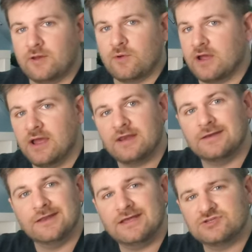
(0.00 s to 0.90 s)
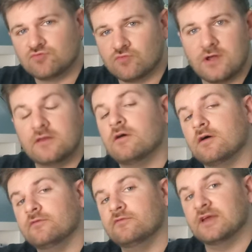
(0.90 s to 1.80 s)
anyway, I had a nice run
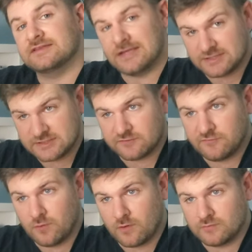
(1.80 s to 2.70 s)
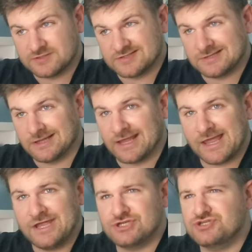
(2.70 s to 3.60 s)
of Fantastic Four. It was like
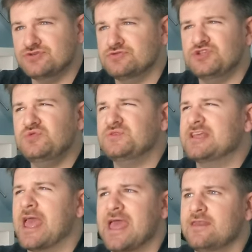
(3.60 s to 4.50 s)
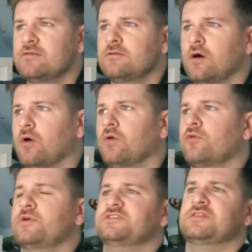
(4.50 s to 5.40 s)
issue 210 all the
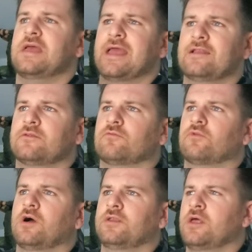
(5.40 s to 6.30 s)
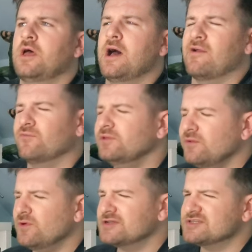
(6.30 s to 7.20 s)
way to the end of the run. I really
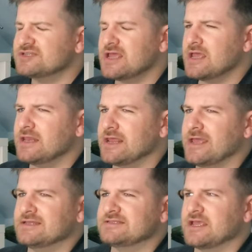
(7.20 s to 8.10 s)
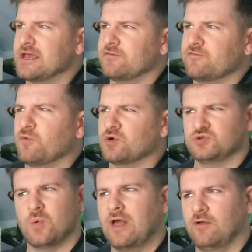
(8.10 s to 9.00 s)
want to say it ends at
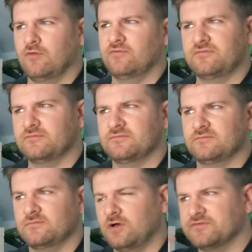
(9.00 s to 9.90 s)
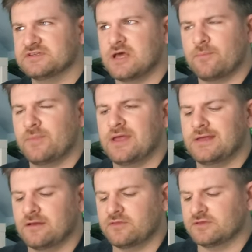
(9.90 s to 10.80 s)
412 off the top of my
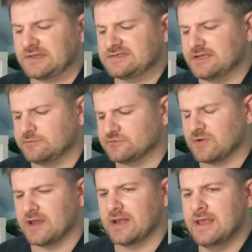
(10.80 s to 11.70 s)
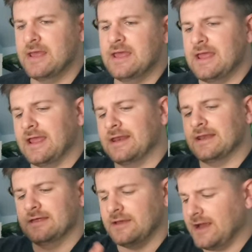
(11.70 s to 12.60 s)
head. I think that sounds right.
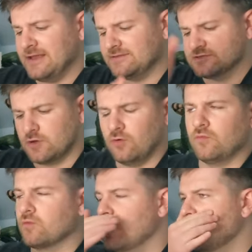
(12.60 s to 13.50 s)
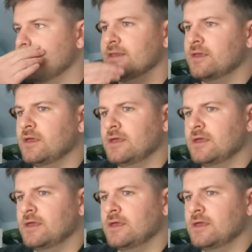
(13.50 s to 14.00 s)
And I had this whole run